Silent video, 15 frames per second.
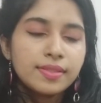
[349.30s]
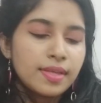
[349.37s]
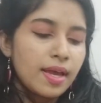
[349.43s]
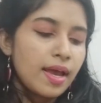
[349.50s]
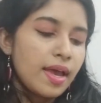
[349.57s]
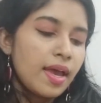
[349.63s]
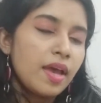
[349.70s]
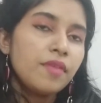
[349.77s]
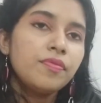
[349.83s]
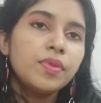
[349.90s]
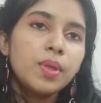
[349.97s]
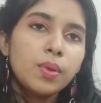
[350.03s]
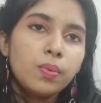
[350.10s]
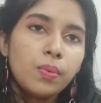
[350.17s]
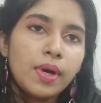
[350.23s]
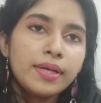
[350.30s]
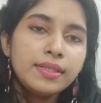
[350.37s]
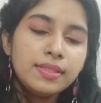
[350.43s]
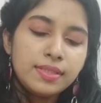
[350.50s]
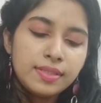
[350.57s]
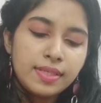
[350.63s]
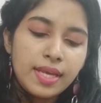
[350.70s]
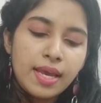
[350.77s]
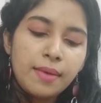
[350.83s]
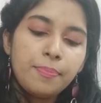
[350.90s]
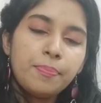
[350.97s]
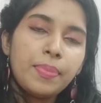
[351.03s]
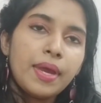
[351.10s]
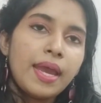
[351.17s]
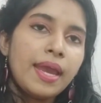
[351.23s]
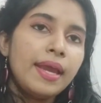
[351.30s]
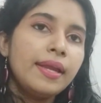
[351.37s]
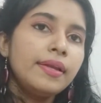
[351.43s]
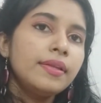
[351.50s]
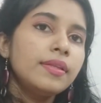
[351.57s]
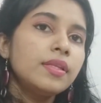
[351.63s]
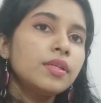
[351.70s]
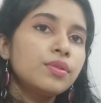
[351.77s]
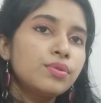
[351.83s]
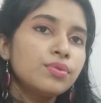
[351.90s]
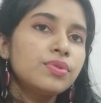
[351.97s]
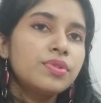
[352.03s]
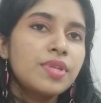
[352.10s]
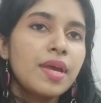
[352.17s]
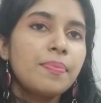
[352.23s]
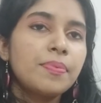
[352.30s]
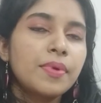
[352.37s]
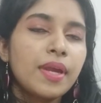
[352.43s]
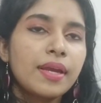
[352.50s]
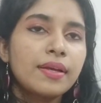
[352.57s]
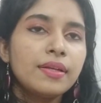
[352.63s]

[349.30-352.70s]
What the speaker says: I have the 1-step and the 2-step crackle